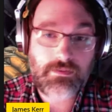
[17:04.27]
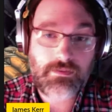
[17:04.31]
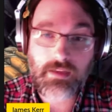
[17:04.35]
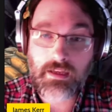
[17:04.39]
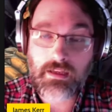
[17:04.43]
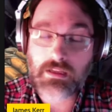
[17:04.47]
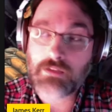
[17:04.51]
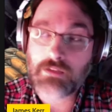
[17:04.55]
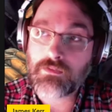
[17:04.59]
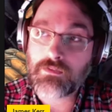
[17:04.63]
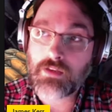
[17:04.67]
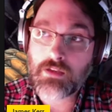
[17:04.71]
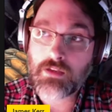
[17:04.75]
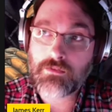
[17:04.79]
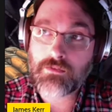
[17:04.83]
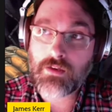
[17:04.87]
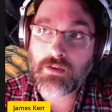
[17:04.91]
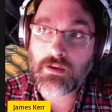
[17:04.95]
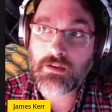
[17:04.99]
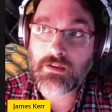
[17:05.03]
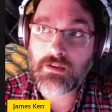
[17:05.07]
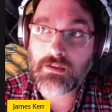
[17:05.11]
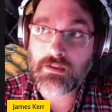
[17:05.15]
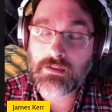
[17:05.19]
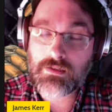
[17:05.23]
Evan
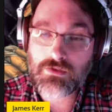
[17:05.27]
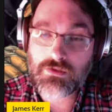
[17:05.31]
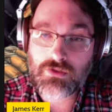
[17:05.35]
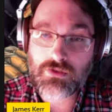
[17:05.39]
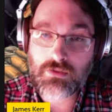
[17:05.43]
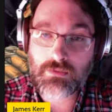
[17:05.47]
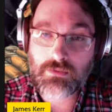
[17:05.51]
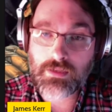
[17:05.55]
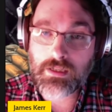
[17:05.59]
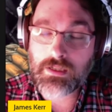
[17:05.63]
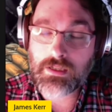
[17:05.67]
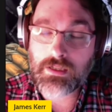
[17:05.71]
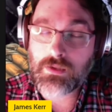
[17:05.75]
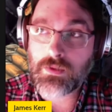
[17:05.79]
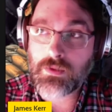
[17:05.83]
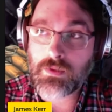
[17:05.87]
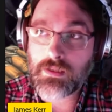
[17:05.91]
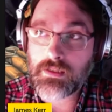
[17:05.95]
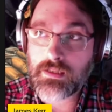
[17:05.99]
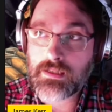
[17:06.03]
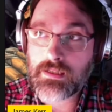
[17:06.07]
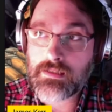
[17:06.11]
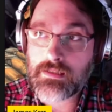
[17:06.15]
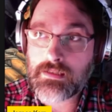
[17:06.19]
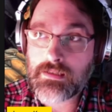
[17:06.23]
Vogt and his dreamlike
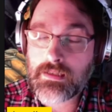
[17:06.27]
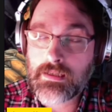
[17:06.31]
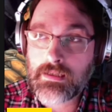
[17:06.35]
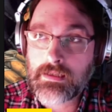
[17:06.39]
qualities.